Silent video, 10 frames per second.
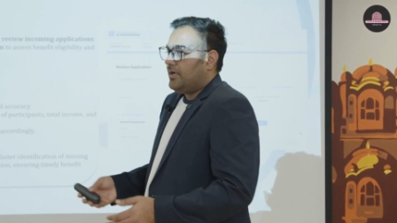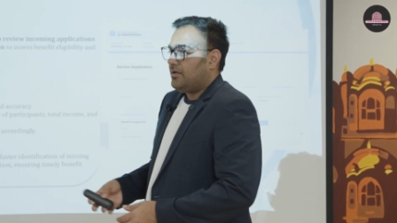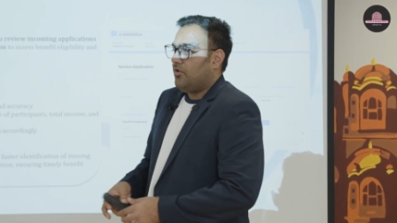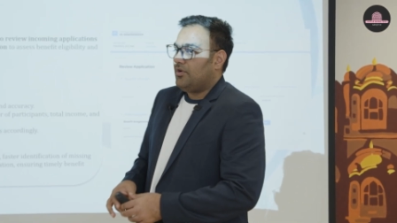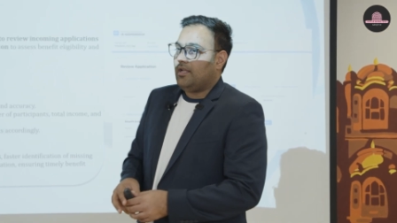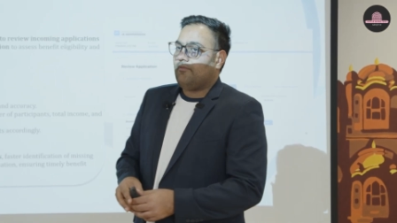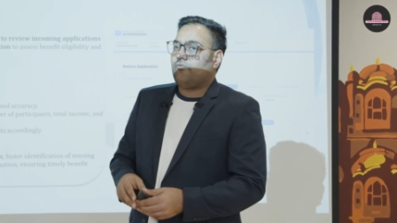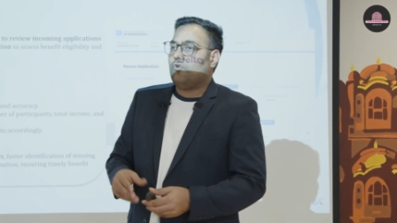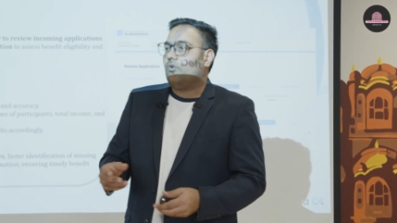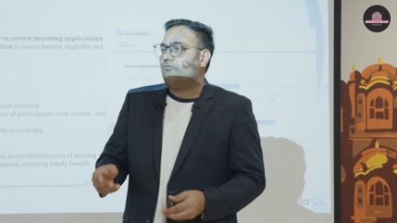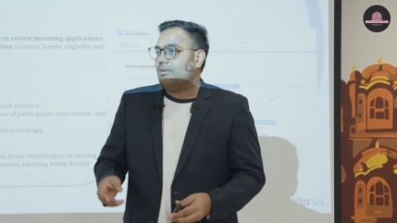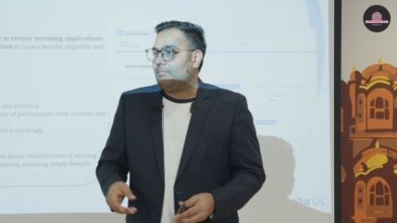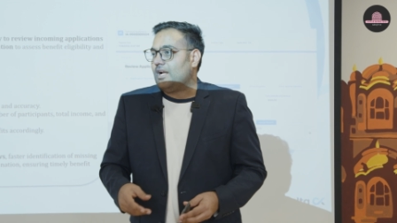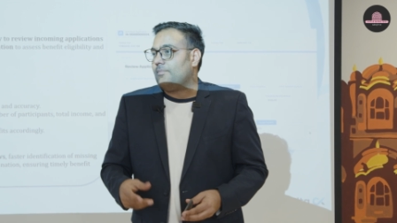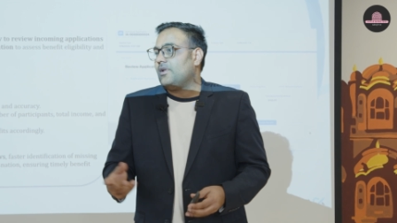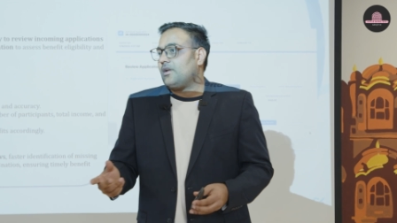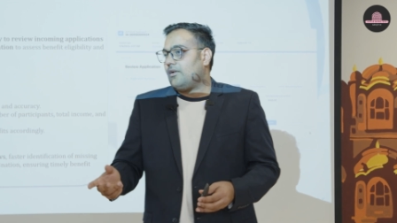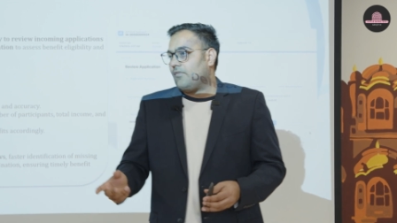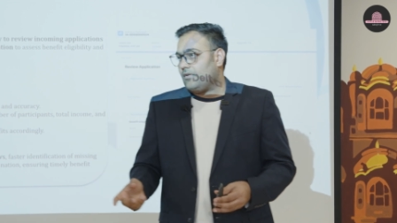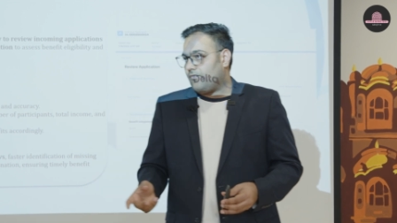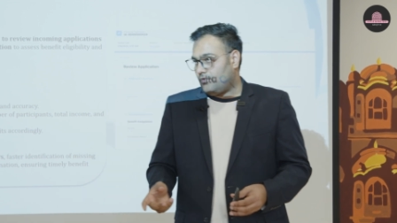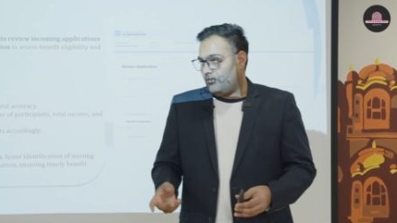But only few of them might be relevant